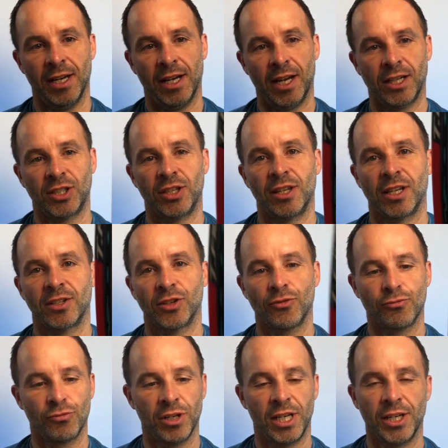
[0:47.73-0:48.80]
I actually think it's a
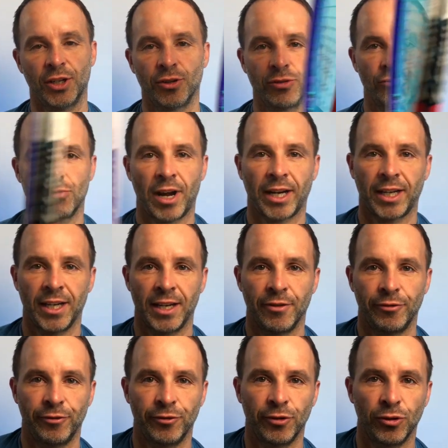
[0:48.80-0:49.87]
really good racket
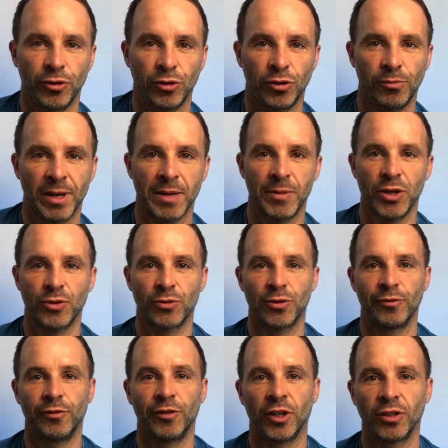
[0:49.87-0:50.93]
for maybe your
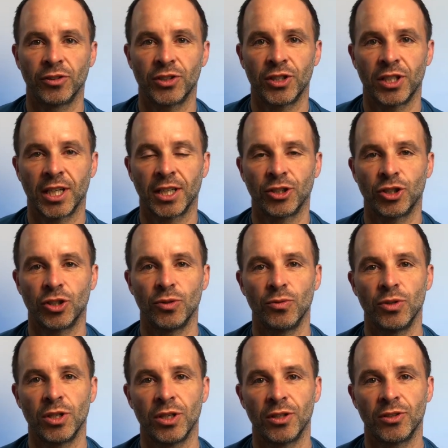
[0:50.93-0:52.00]
advancing
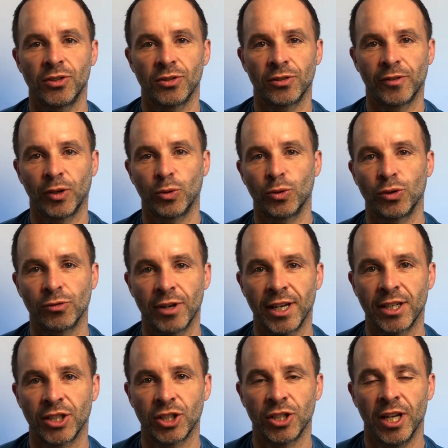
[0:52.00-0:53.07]
juniors, sort of older
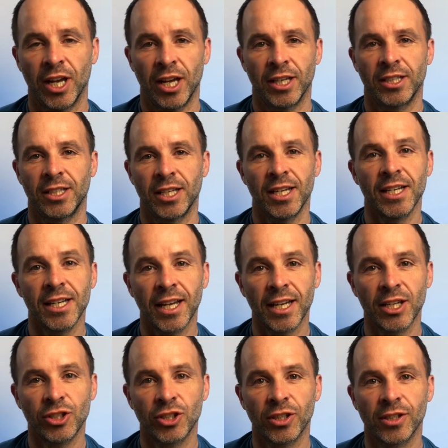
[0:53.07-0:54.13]
end
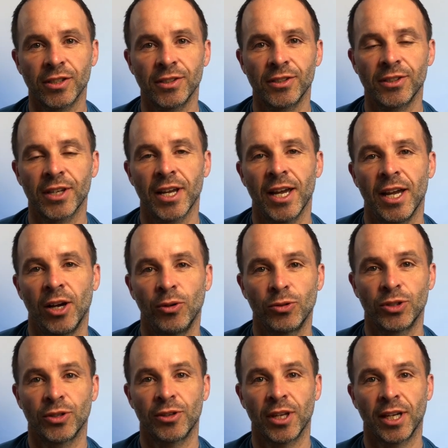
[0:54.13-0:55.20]
teenagers.
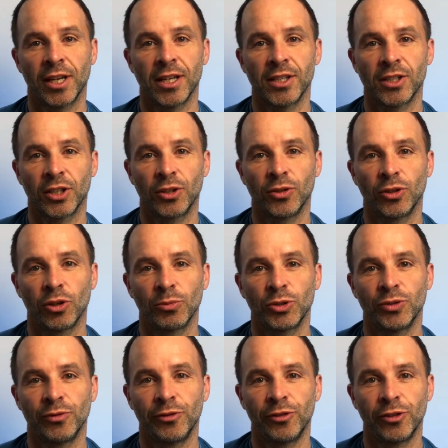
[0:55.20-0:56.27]
Also think it's a good
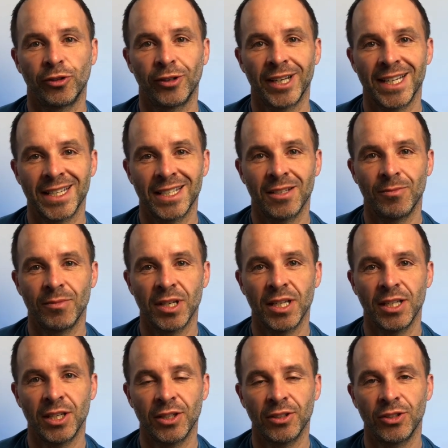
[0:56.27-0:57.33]
option for
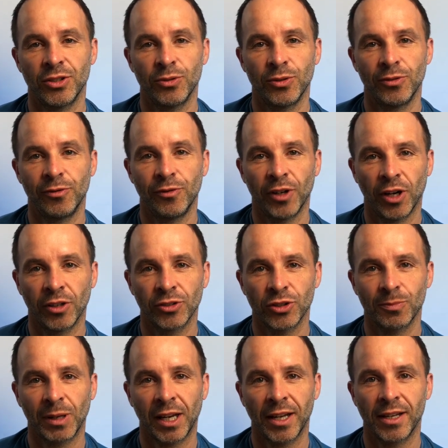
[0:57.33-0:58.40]
intermediate to
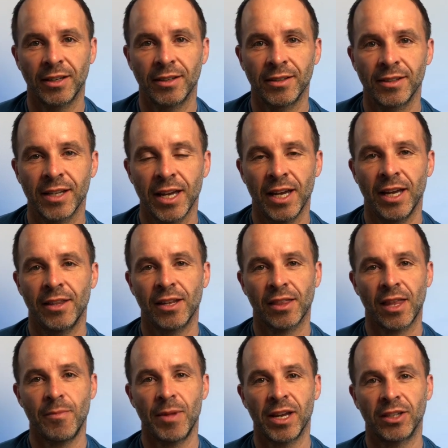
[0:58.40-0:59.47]
advanced players. I think
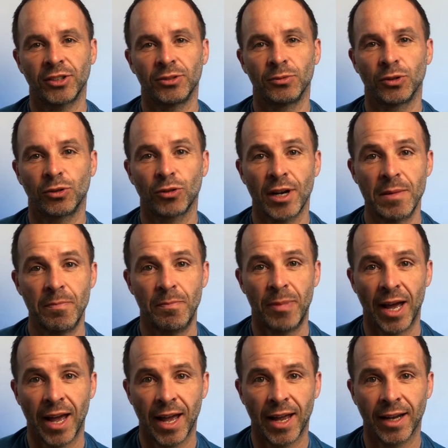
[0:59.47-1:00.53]
they make some great
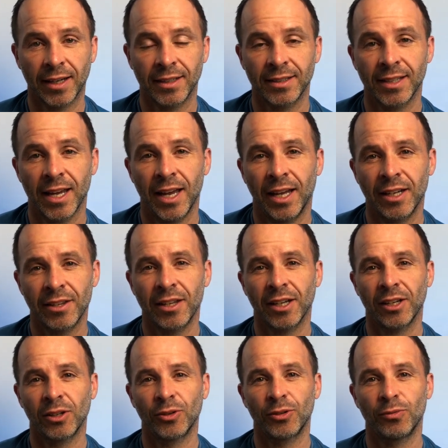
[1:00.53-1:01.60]
bags and I
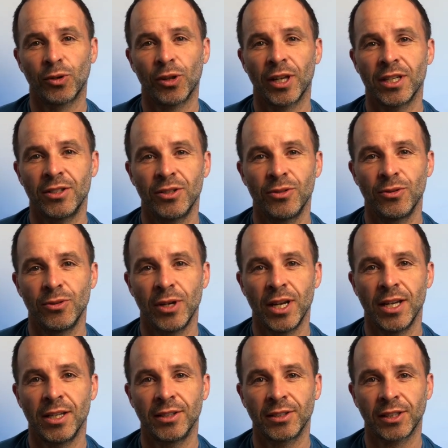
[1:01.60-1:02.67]
think a lot of what they do
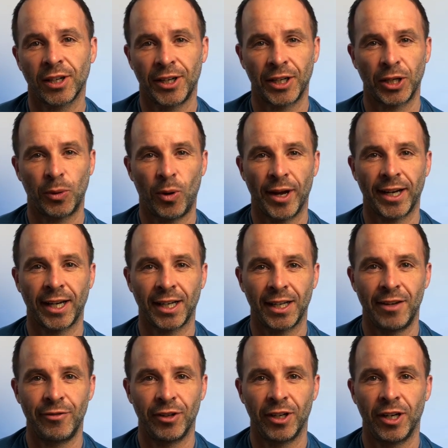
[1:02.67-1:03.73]
is kind of quite
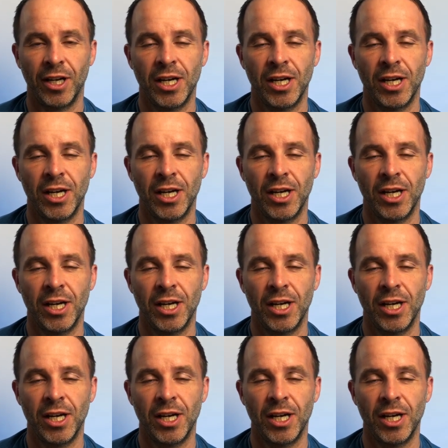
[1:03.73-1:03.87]
clever